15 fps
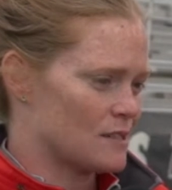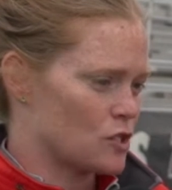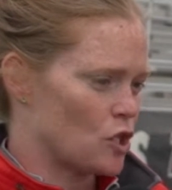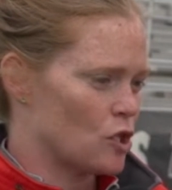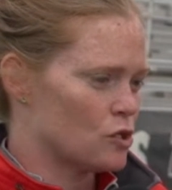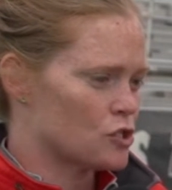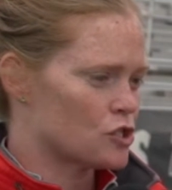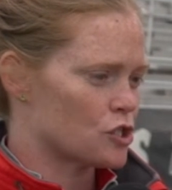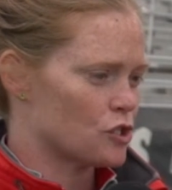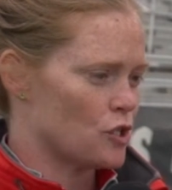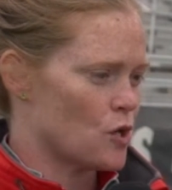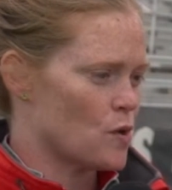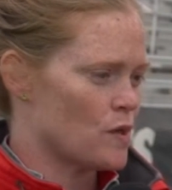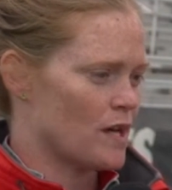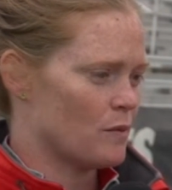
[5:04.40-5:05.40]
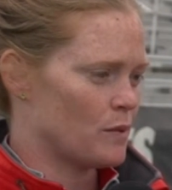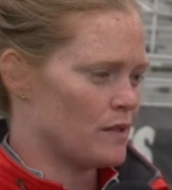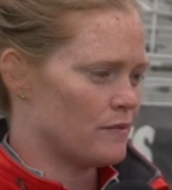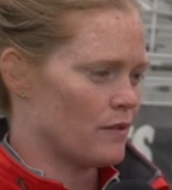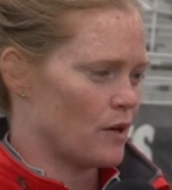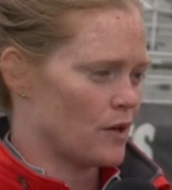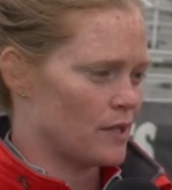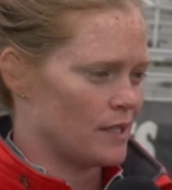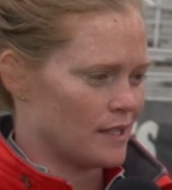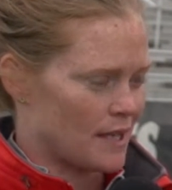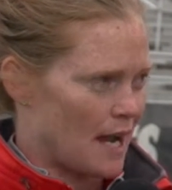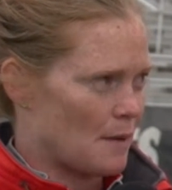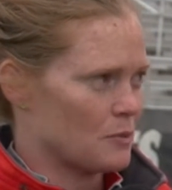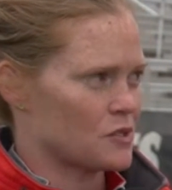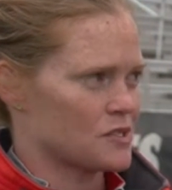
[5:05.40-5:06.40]
a coach, to know that we've already
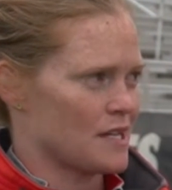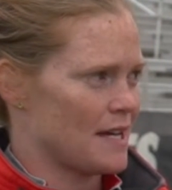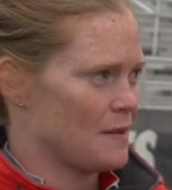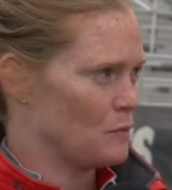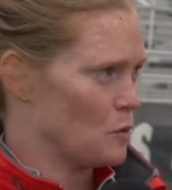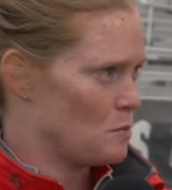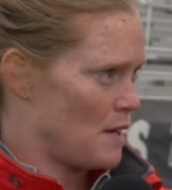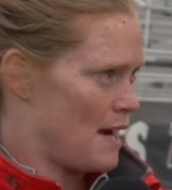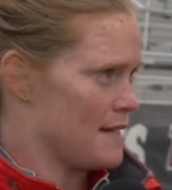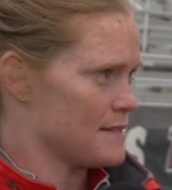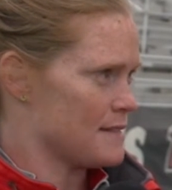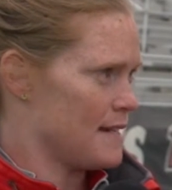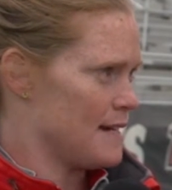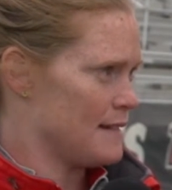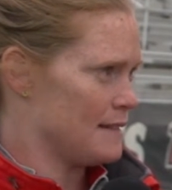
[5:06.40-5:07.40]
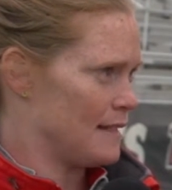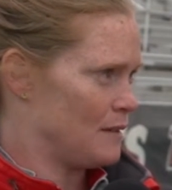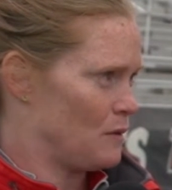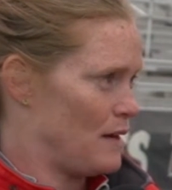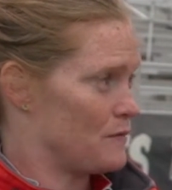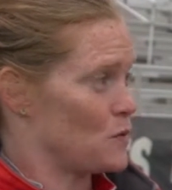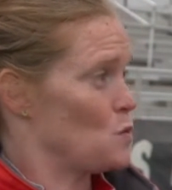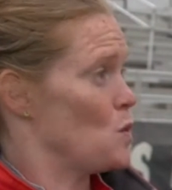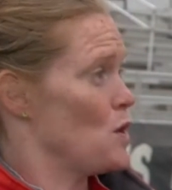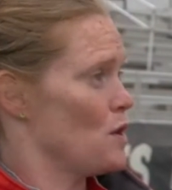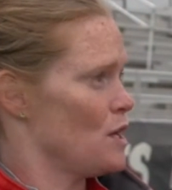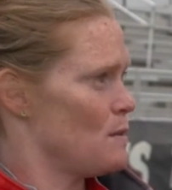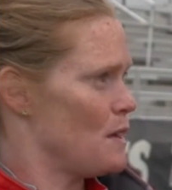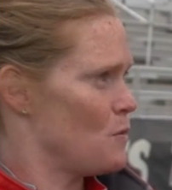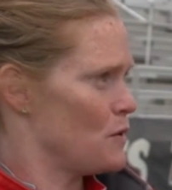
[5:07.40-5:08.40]
accomplished that and we're past that, and I don't have to worry
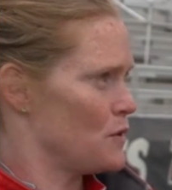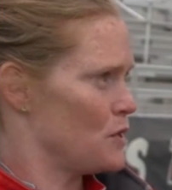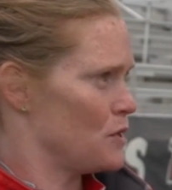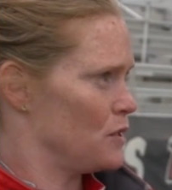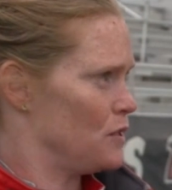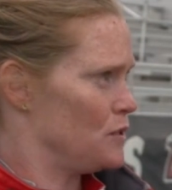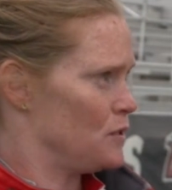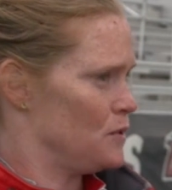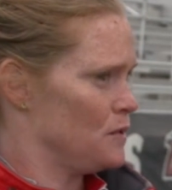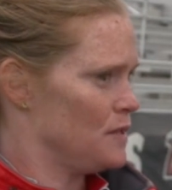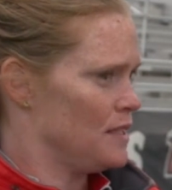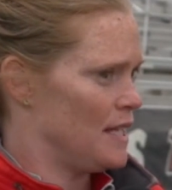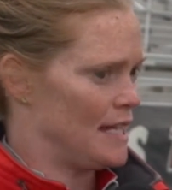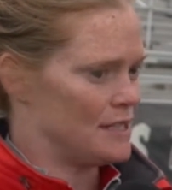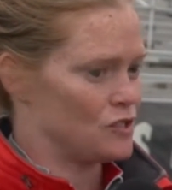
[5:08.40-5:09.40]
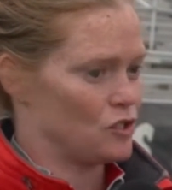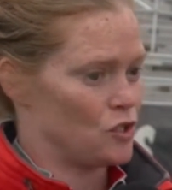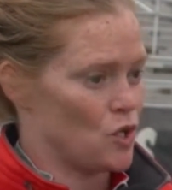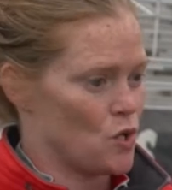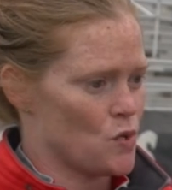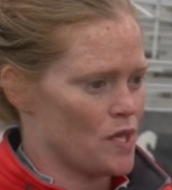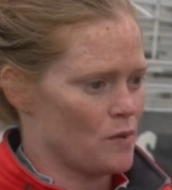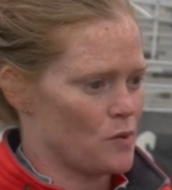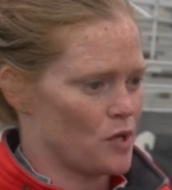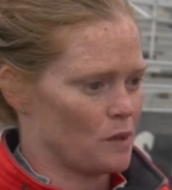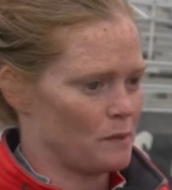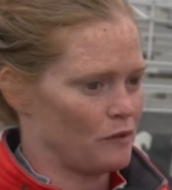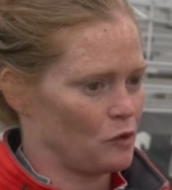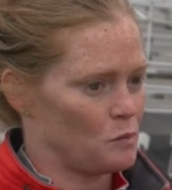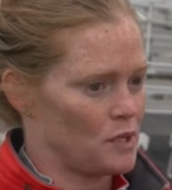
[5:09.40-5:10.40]
about what they're going to do, and to know that we're going
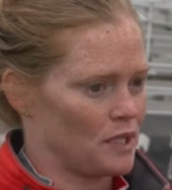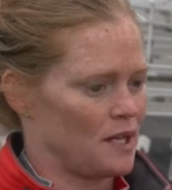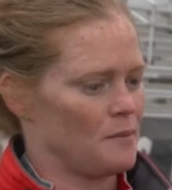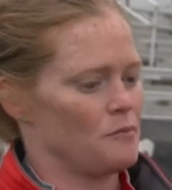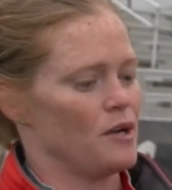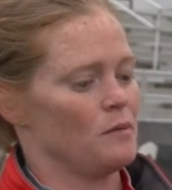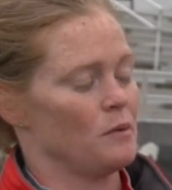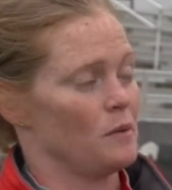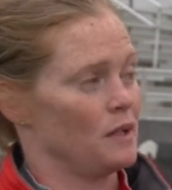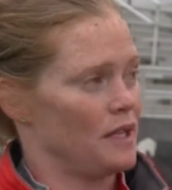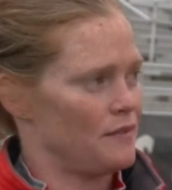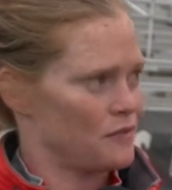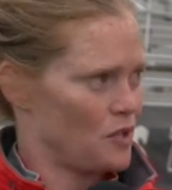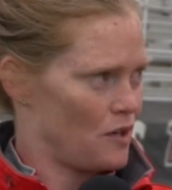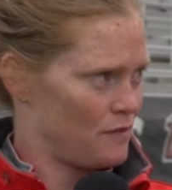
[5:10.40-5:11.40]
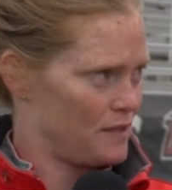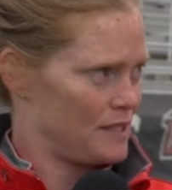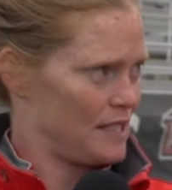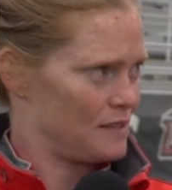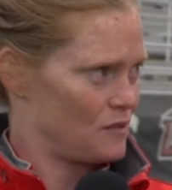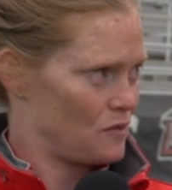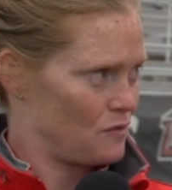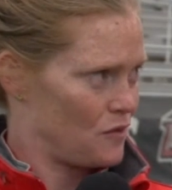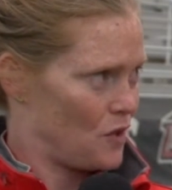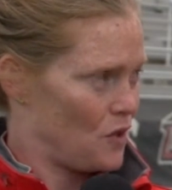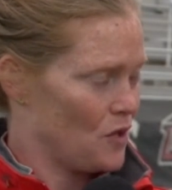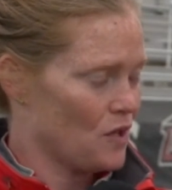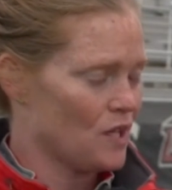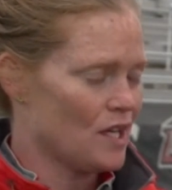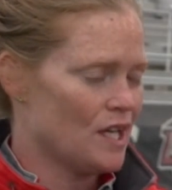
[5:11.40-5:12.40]
to be able to pick up right where we left off at the end of the
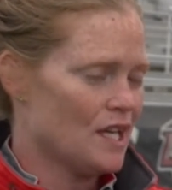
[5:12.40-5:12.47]
fall